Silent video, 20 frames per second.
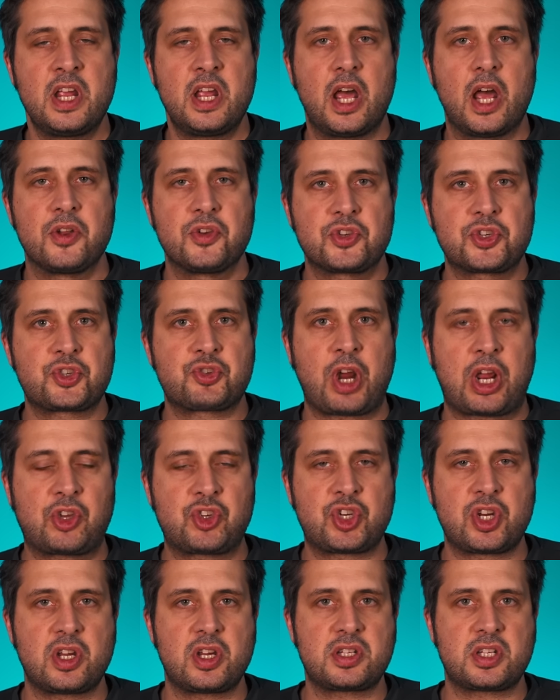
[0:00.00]
and
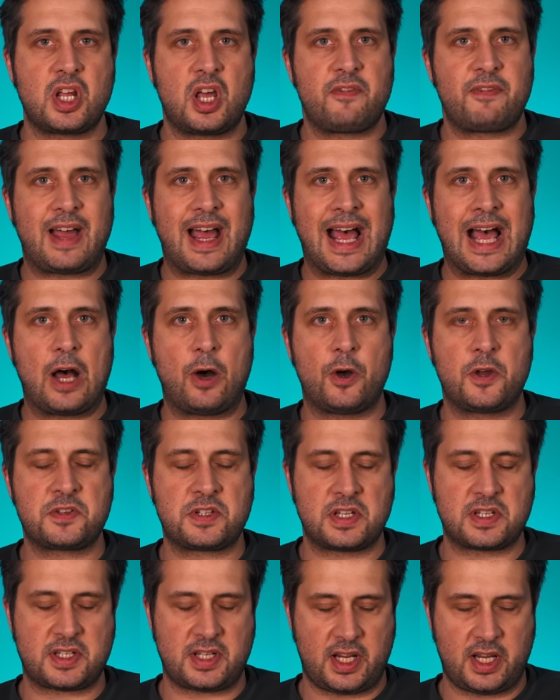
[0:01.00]
strictures of our
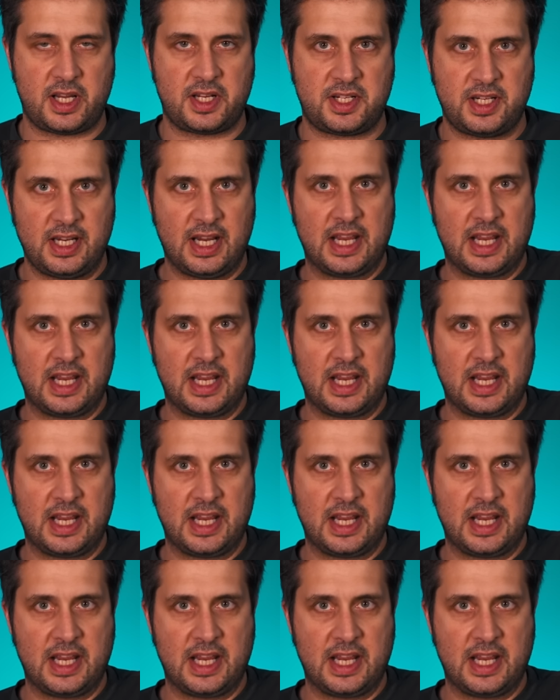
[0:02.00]
society,